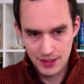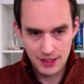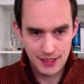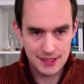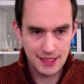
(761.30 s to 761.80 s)

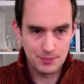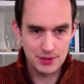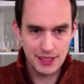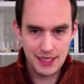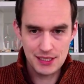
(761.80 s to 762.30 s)
example
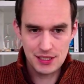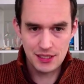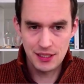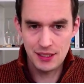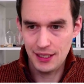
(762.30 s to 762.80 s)
task,
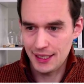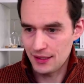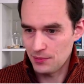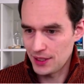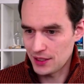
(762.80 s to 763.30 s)
and
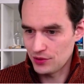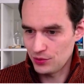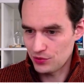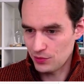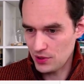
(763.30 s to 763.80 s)
I'll make it
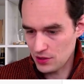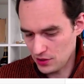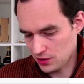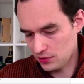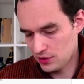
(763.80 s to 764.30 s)
due
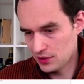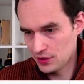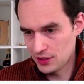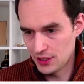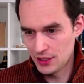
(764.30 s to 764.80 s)
tomorrow.
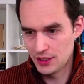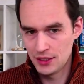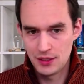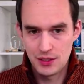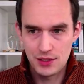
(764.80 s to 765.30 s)

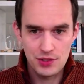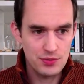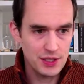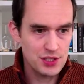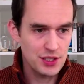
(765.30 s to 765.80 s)

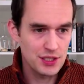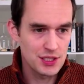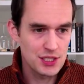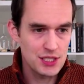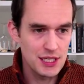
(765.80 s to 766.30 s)
You're actually going
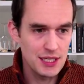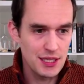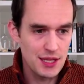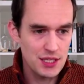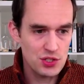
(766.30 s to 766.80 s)
to see
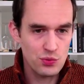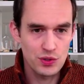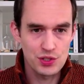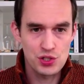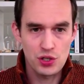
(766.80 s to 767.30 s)
this
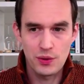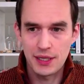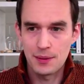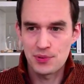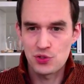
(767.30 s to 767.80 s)
one showing
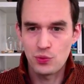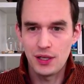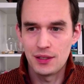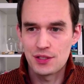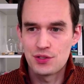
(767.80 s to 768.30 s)
up as
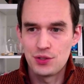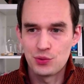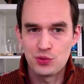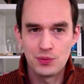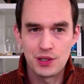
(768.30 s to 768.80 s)
well. It's due
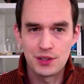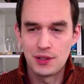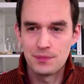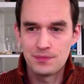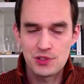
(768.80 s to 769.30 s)

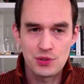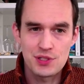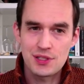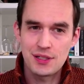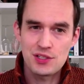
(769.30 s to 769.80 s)
tomorrow. So
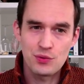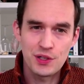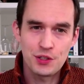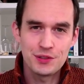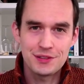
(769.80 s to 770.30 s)
it's not, so we
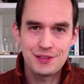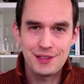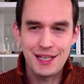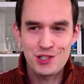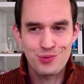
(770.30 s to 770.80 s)
called it
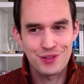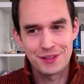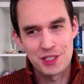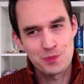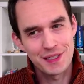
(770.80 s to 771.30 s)
today's work
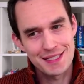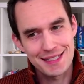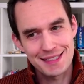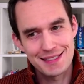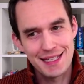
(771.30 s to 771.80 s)
list, but it's
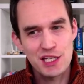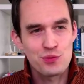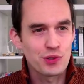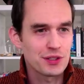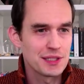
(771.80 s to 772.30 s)
not today's
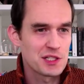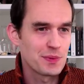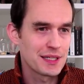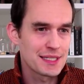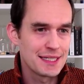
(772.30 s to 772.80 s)
work list
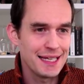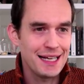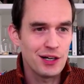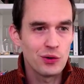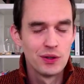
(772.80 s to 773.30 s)
because
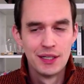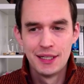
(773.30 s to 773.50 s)
now